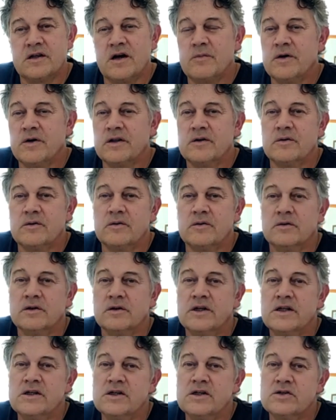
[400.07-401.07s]
no, but all
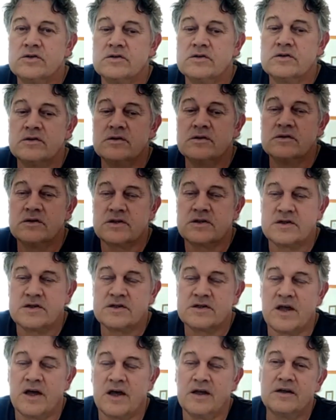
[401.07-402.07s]
they need to do is
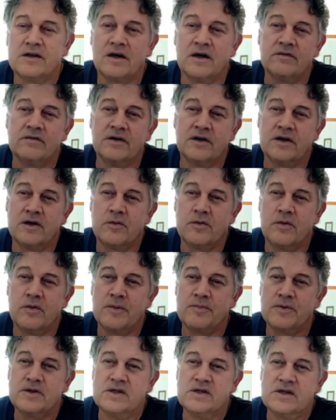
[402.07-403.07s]
just hand over their
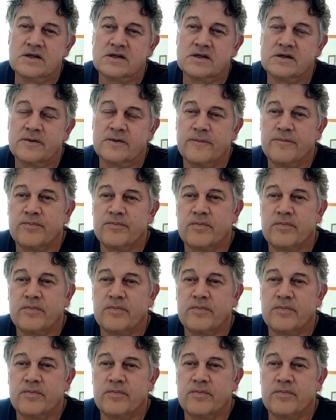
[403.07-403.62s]
weapons.